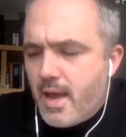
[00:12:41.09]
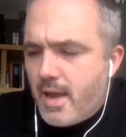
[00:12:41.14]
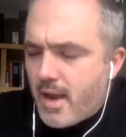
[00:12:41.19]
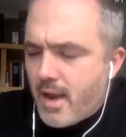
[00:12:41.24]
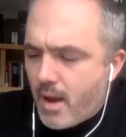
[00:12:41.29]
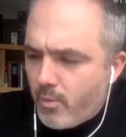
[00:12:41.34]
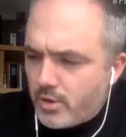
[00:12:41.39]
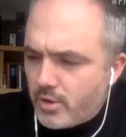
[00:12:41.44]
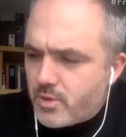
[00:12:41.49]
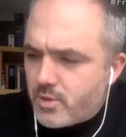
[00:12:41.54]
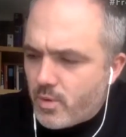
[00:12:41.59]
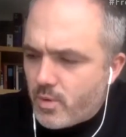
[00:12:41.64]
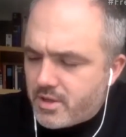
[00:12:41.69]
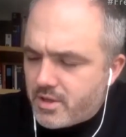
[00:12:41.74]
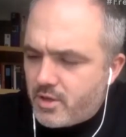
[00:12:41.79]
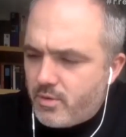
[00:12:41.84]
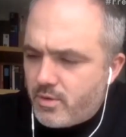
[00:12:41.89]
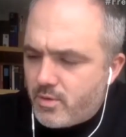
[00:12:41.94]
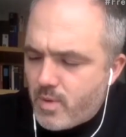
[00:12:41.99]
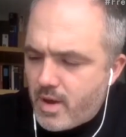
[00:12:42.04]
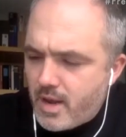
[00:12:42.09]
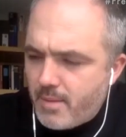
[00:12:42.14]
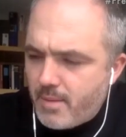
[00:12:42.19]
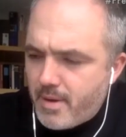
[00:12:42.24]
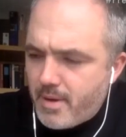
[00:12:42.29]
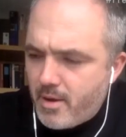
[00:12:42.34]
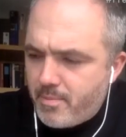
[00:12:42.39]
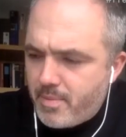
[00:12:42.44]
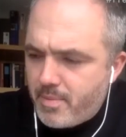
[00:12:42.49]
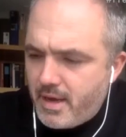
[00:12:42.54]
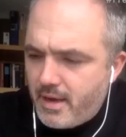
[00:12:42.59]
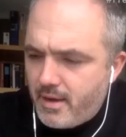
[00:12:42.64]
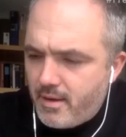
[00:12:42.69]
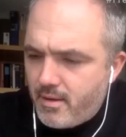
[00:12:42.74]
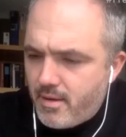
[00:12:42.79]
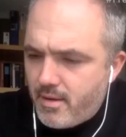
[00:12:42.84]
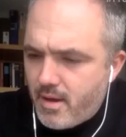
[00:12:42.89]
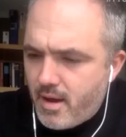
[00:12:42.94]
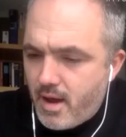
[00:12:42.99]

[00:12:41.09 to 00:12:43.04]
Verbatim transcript: I want to ask you as well about being